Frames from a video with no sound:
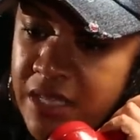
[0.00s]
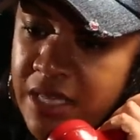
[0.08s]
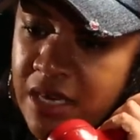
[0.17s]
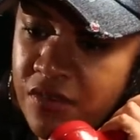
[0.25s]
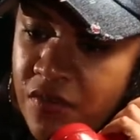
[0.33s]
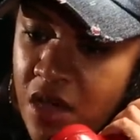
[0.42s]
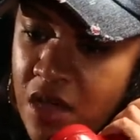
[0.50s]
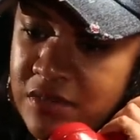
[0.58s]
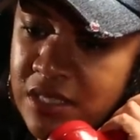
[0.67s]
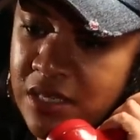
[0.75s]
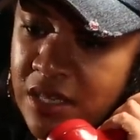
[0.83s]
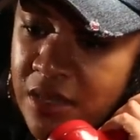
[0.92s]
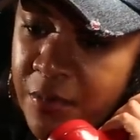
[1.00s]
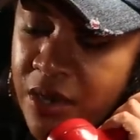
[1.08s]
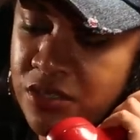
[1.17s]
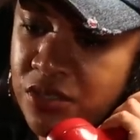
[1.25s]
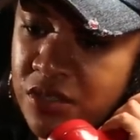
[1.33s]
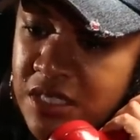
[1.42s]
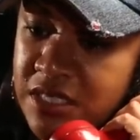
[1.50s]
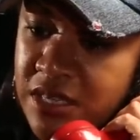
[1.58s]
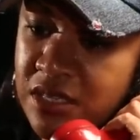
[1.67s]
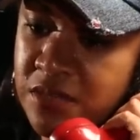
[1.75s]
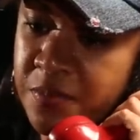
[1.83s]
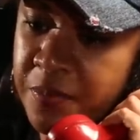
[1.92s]
really get involved in the personal
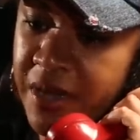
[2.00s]
details,